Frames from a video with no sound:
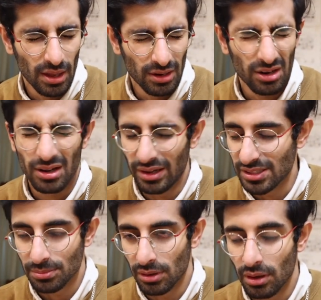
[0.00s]
not a
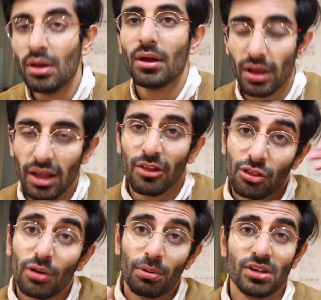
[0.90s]
list, but a
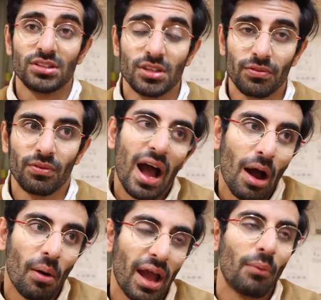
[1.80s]
thought process of
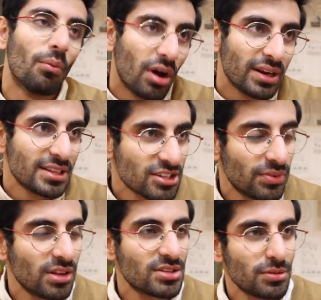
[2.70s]
how I wanted this
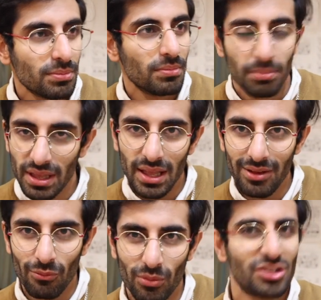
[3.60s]
video to be,
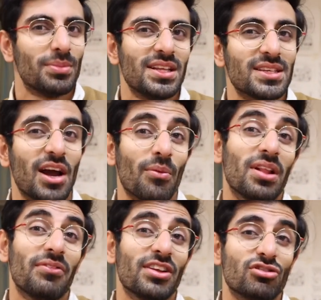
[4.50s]
which means I
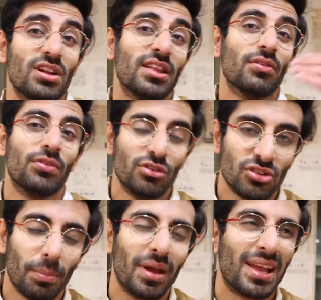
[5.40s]
will eventually in the
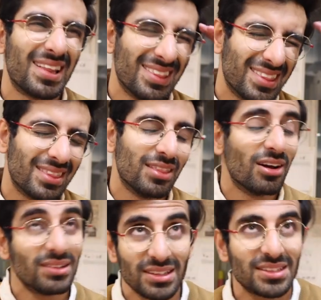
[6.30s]
future make
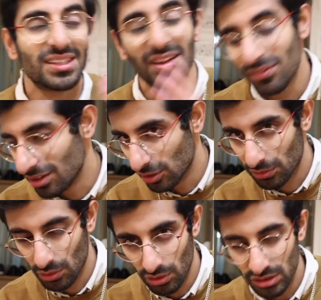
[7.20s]
not the same video,
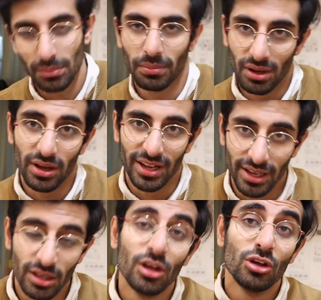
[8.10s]
of course, but
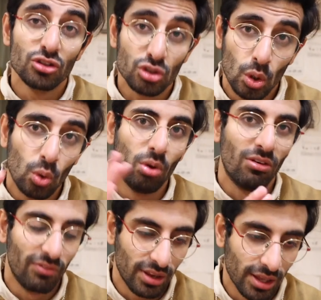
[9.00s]
a school
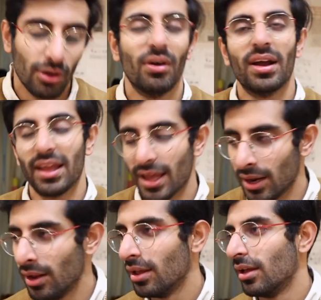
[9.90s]
video
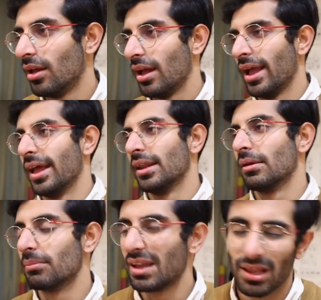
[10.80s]
again and
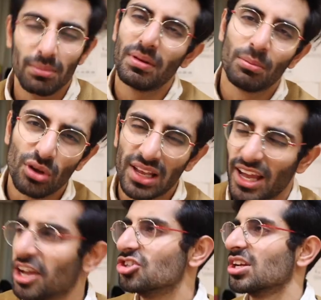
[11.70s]
make it a bit more
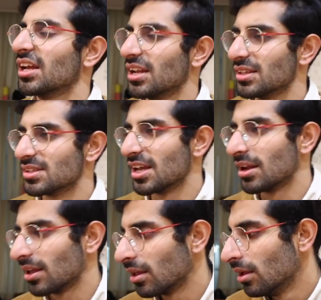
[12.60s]
engaging and
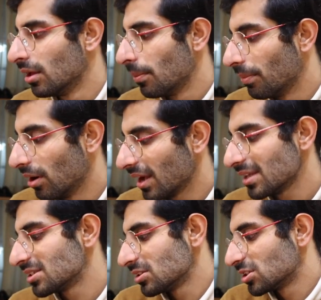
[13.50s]
entertaining. But I
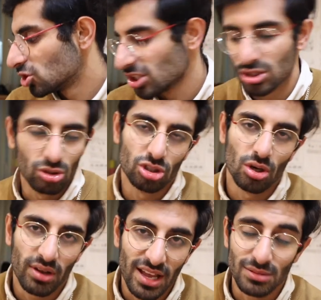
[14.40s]
guess this is just to
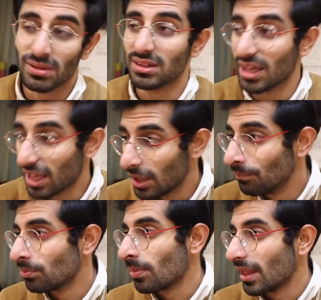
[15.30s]
showcase my day.
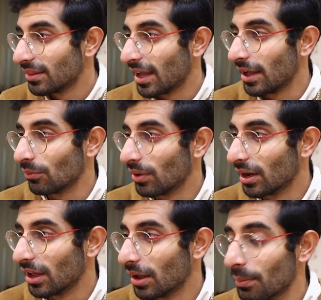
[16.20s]
That
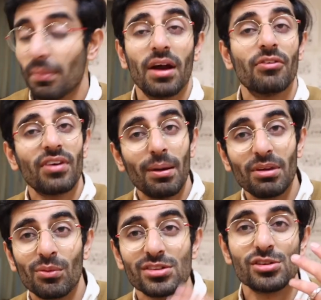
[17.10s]
when my
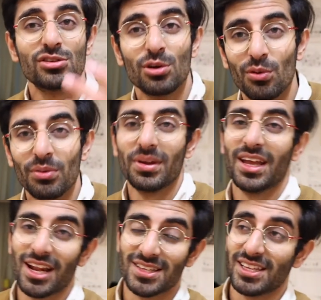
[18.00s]
family wants to talk with me
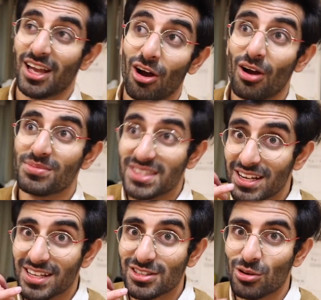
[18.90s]
and I say, oh, I'm
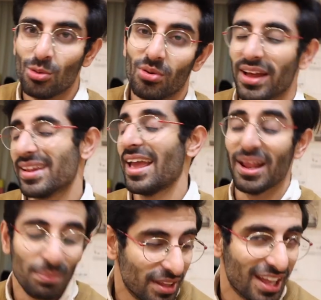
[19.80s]
still at school at
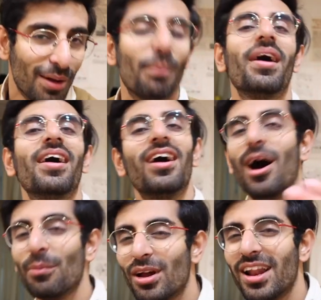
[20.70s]
8 p.m.
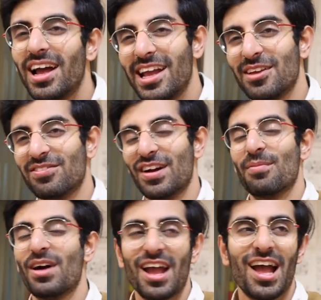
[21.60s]
I'm not lying,
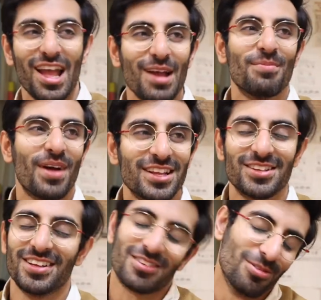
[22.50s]
fam. I am
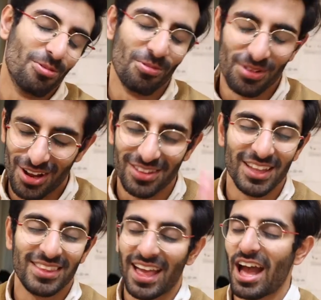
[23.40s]
actually at school. Not
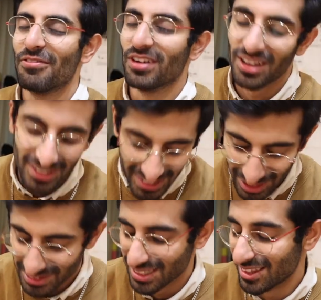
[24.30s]
that they ever
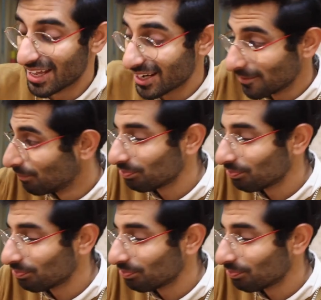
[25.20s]
doubted that.